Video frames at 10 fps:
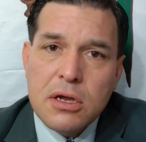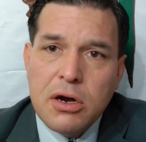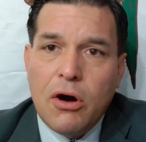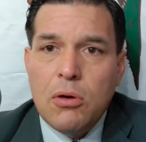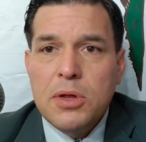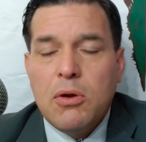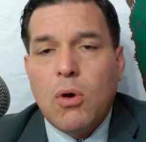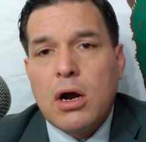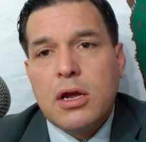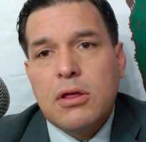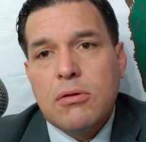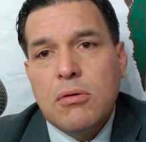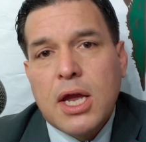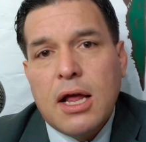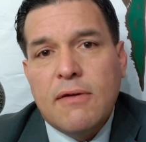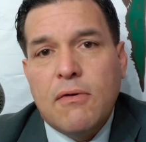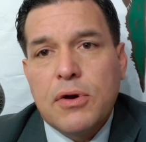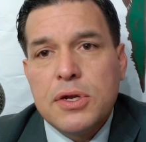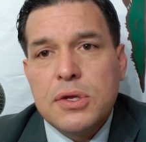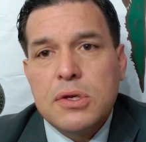calmly walking through
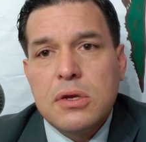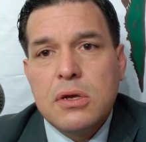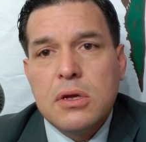Californians